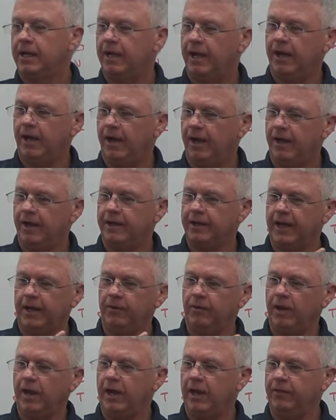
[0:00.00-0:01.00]

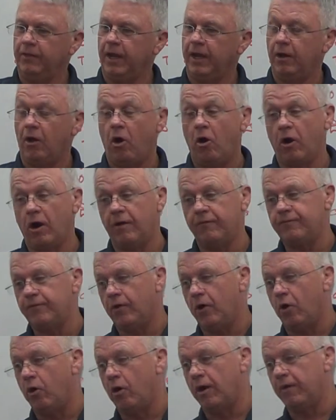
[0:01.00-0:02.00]
And then or
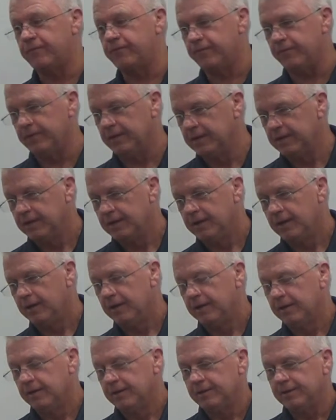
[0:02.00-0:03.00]
if
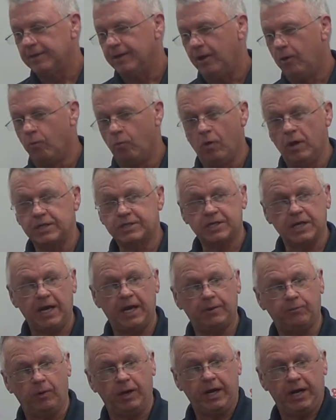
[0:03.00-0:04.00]
on one
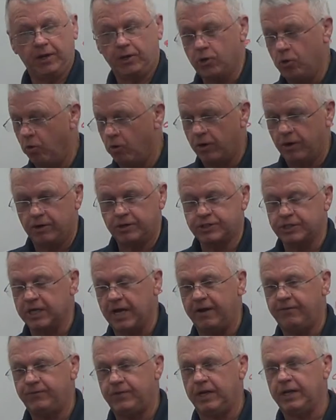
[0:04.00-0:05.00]
side we had a corner
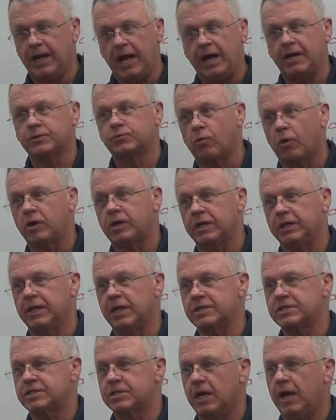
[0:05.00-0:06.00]
safety and I was working
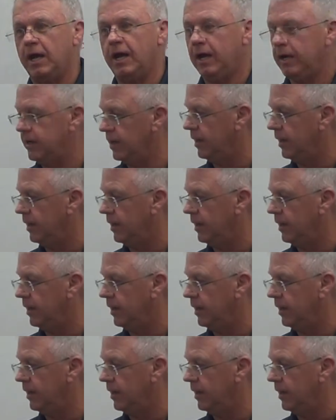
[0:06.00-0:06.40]
this side,